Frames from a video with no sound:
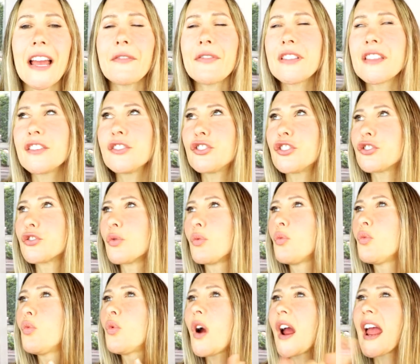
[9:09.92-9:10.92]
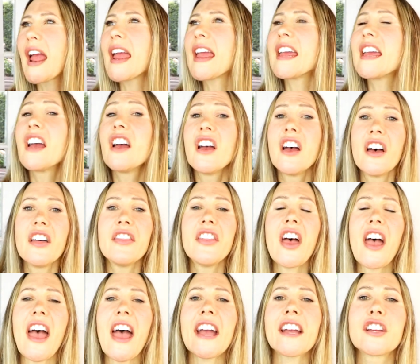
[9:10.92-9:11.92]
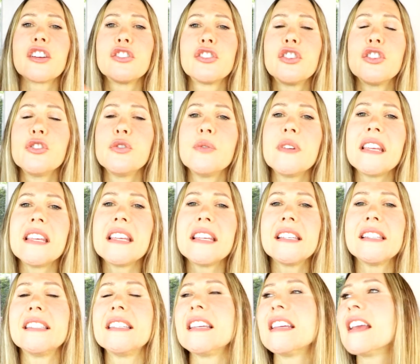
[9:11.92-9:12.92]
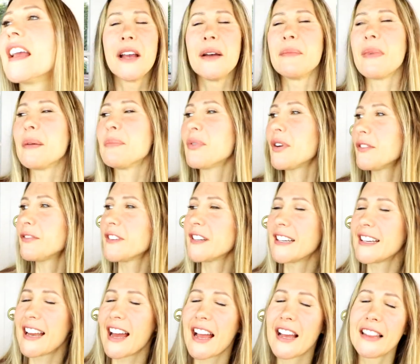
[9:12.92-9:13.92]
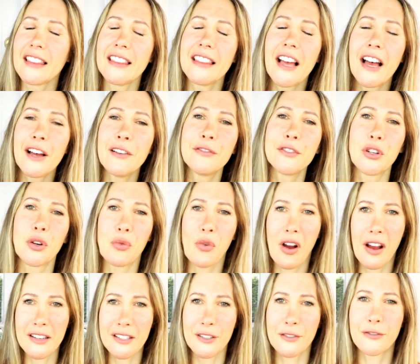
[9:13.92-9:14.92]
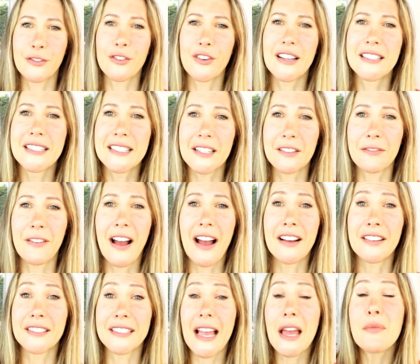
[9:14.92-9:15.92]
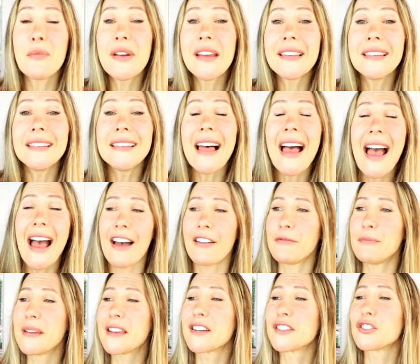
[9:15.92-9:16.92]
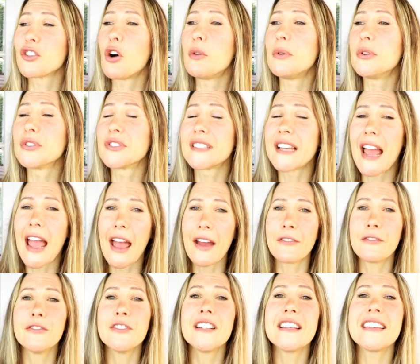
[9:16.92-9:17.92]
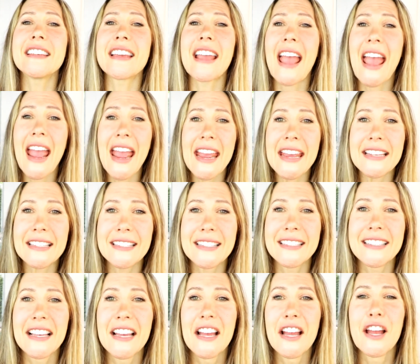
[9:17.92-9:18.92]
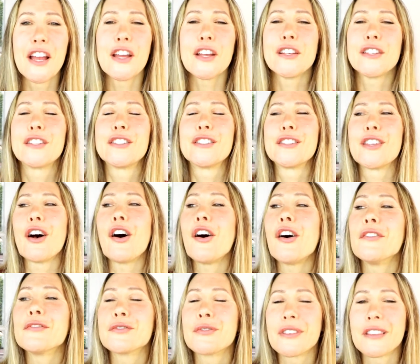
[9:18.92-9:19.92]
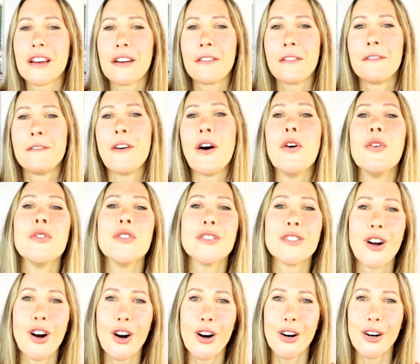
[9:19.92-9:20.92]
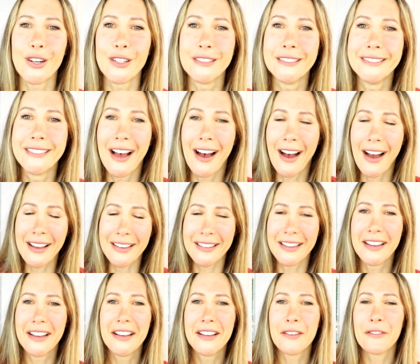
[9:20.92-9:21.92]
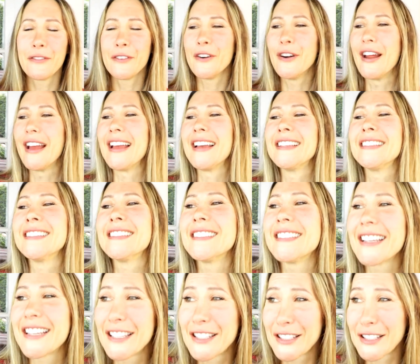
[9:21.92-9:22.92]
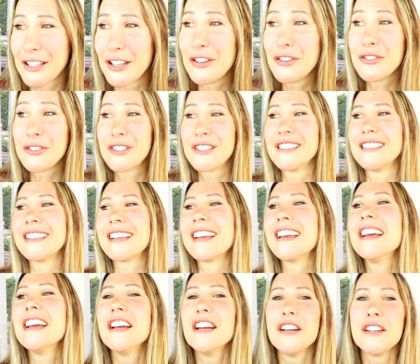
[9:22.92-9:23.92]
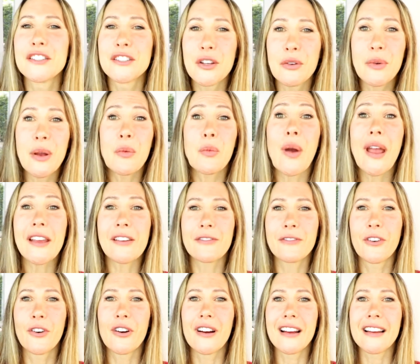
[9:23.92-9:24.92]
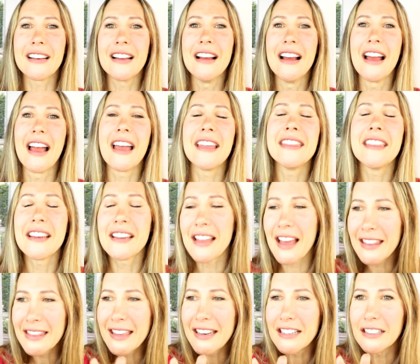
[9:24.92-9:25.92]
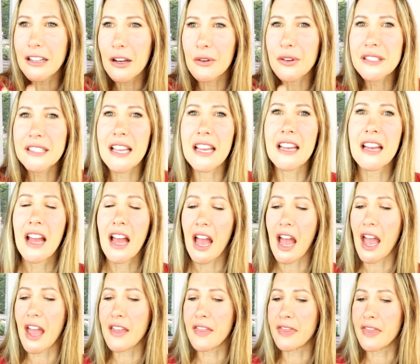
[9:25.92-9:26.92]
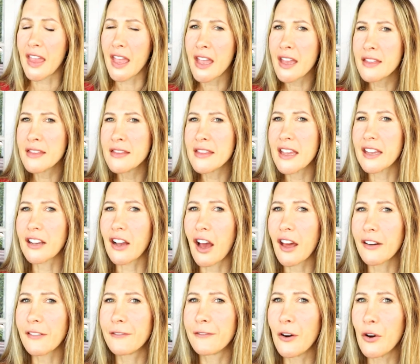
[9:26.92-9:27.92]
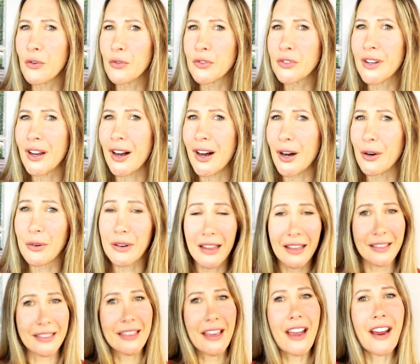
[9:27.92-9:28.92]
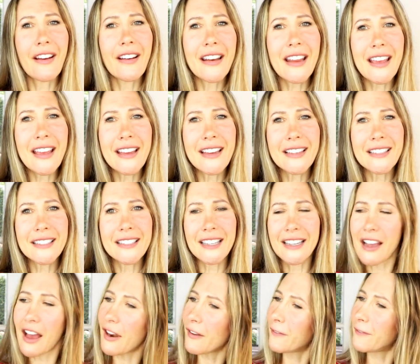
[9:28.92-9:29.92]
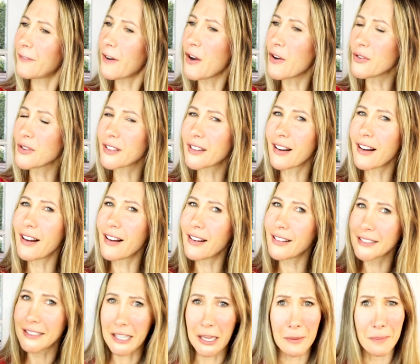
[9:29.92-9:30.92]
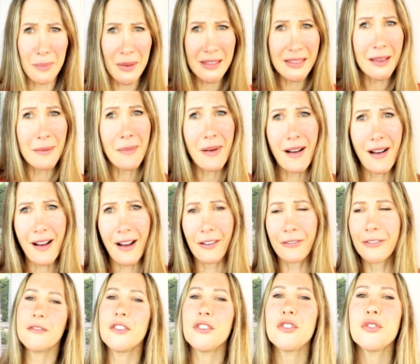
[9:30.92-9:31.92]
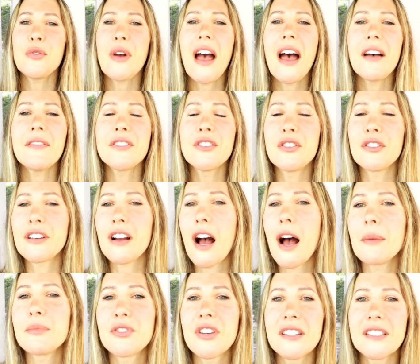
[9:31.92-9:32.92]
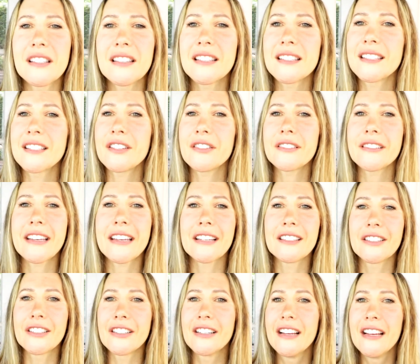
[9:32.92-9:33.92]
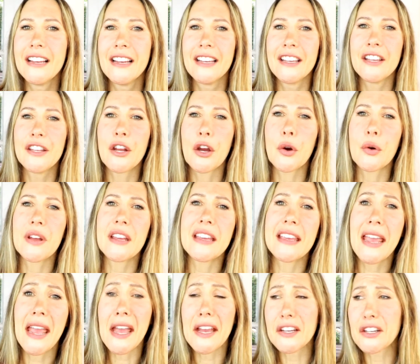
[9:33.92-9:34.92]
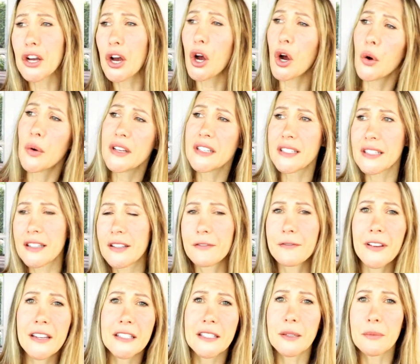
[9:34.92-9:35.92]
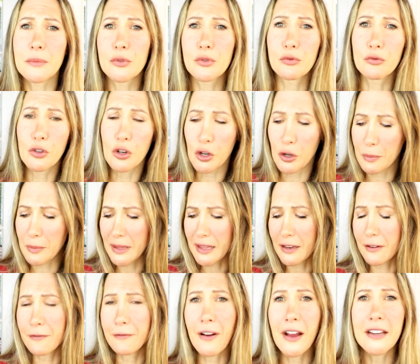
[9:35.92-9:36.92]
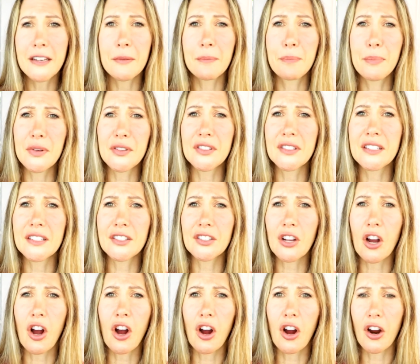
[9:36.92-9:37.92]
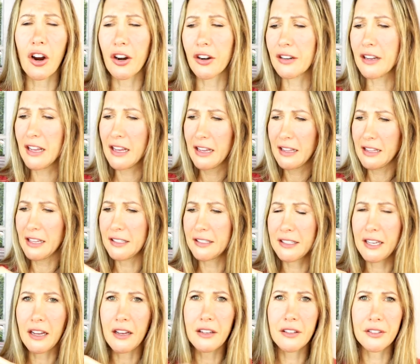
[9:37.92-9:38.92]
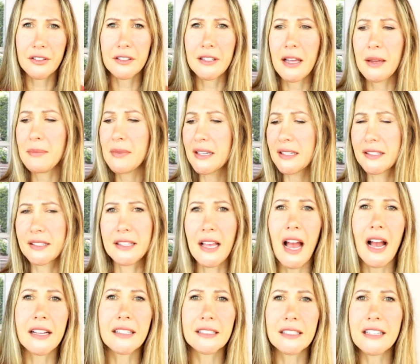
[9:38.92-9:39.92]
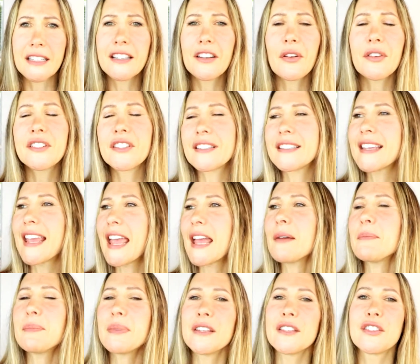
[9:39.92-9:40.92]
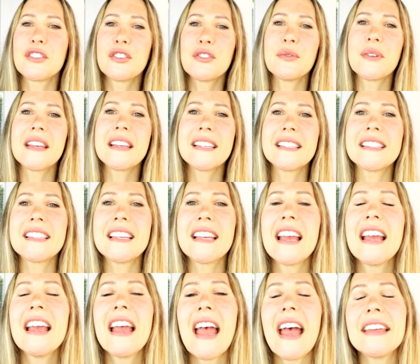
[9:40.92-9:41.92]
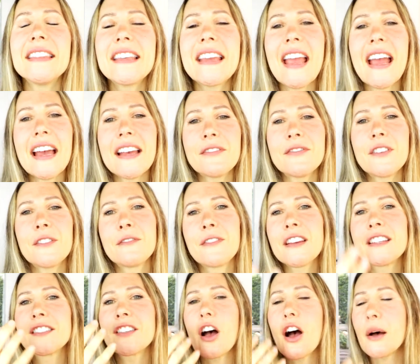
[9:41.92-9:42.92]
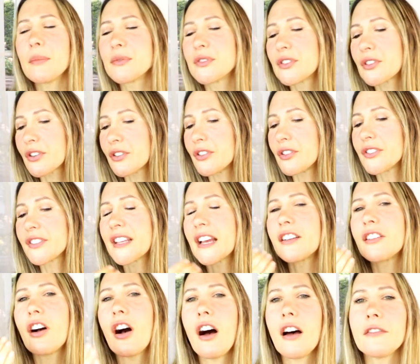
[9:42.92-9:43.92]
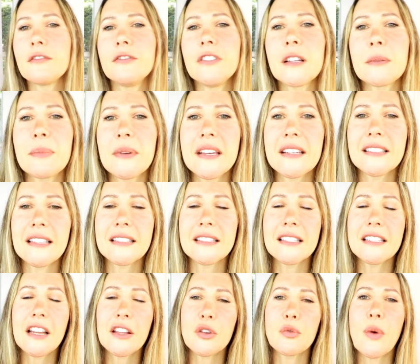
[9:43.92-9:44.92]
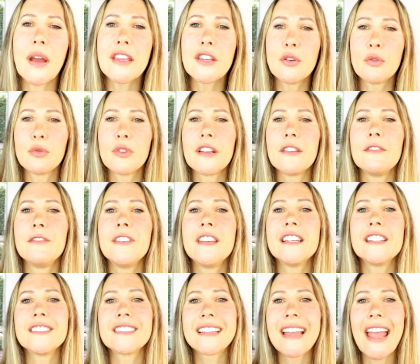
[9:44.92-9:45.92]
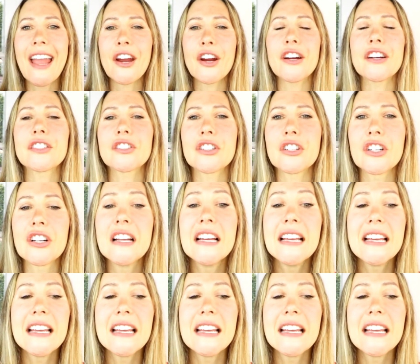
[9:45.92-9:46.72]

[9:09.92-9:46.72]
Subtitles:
Everything's just way the heck too easy. My boyfriend and I love to watch Forensic Files, and we laugh because almost every case is solved with a phone call, not forensics usually. So we wait for it, and then he'll always say, and then they got a phone call. We're like, there it is, they got a phone call, tipping them off. If you do have, a cop chasing the serial killer, he can't go into the victim's room and then find a business card that tells them exactly, it just can't be too easy, and they have to face obstacles and conflict, because that's another way you reveal character,